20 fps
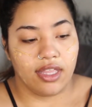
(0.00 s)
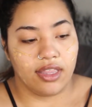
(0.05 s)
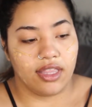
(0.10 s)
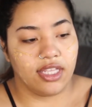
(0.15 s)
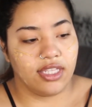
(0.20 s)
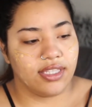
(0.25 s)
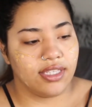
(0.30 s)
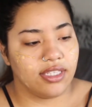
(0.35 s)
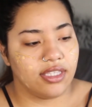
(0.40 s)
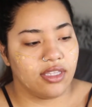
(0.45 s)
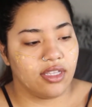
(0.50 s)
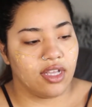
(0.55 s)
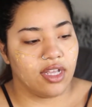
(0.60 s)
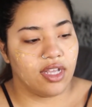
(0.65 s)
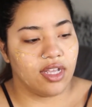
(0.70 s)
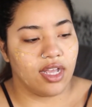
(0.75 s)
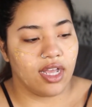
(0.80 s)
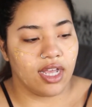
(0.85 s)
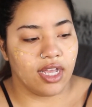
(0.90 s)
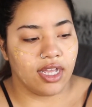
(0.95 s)
This is
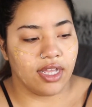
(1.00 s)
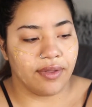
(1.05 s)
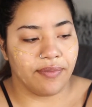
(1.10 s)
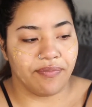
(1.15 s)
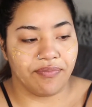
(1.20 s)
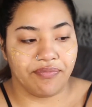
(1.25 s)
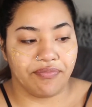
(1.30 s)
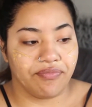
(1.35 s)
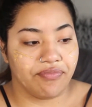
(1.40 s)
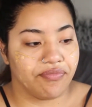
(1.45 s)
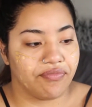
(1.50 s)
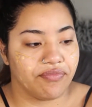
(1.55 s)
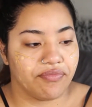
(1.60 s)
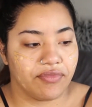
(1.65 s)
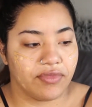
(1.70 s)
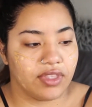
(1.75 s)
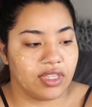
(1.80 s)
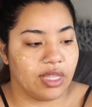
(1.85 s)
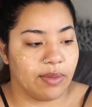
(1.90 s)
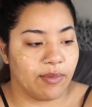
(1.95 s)

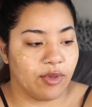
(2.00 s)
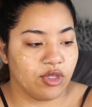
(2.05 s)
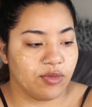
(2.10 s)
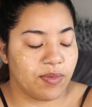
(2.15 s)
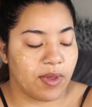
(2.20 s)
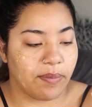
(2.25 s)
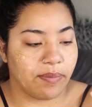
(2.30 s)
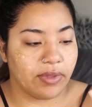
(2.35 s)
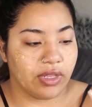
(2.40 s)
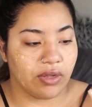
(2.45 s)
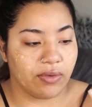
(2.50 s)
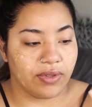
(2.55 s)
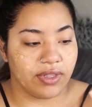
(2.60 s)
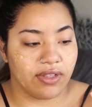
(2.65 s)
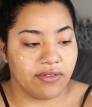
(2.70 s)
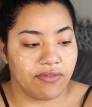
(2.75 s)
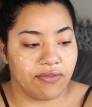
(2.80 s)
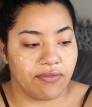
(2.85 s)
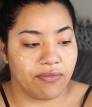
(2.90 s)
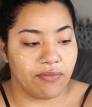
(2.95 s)
the most popular
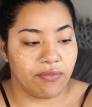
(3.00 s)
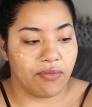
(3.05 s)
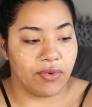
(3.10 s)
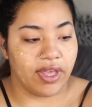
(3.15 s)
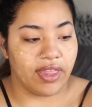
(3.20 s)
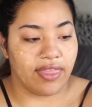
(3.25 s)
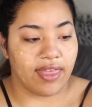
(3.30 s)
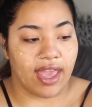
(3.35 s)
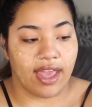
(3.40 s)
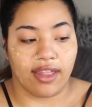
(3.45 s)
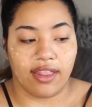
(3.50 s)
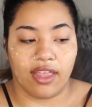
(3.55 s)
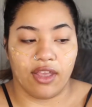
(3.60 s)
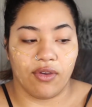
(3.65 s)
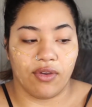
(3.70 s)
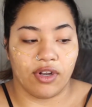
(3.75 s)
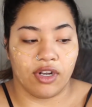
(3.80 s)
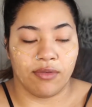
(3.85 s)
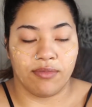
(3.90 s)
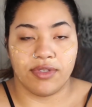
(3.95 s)
one with
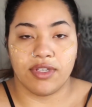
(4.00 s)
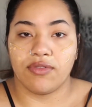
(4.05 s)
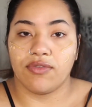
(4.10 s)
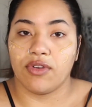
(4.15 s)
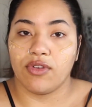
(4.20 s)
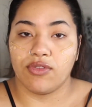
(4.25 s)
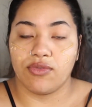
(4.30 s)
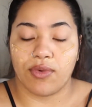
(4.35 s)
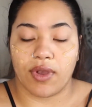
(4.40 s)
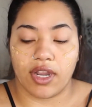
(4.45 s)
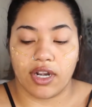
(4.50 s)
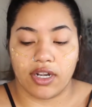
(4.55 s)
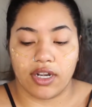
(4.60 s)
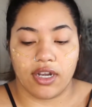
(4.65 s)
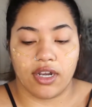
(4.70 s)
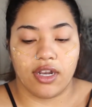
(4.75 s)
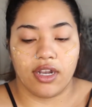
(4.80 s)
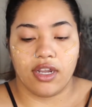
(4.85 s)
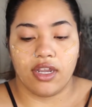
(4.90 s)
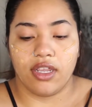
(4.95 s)
aloe, herbs, and rose
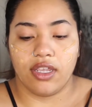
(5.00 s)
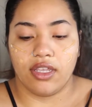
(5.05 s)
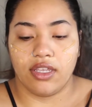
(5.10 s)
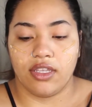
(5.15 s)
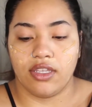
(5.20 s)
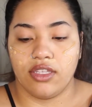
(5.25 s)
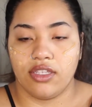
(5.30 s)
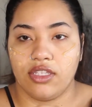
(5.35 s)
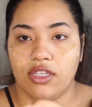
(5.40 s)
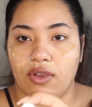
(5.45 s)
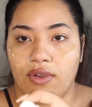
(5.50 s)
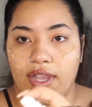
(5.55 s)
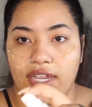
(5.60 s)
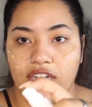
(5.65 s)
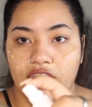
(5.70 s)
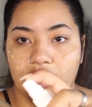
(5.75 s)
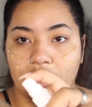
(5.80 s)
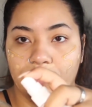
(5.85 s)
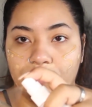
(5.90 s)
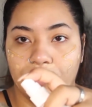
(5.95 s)
water. So I
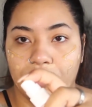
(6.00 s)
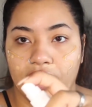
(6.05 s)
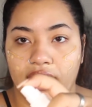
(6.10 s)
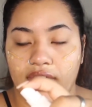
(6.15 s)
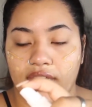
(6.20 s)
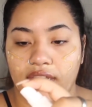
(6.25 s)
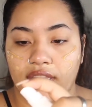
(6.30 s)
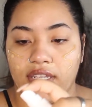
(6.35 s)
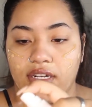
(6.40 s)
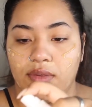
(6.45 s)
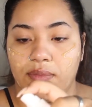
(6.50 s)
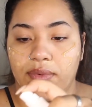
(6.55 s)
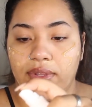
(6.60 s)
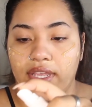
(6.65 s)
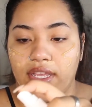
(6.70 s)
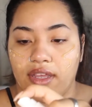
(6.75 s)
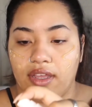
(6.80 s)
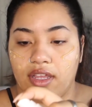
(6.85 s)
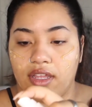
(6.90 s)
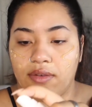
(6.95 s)
just spray a little
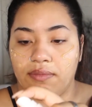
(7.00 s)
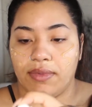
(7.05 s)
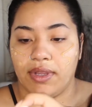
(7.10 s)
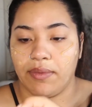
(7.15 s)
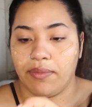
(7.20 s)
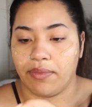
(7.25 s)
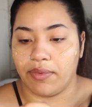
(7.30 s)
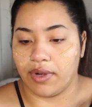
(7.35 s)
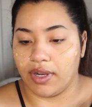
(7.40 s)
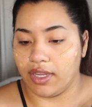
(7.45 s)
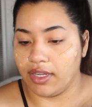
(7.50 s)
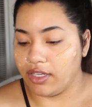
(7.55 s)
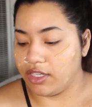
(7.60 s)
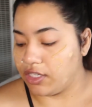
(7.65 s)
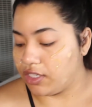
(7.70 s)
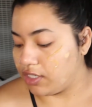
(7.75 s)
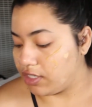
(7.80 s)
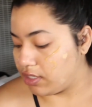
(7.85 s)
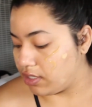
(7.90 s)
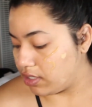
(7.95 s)
bit on my
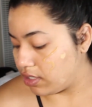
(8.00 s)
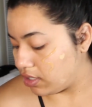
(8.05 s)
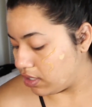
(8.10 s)
brush.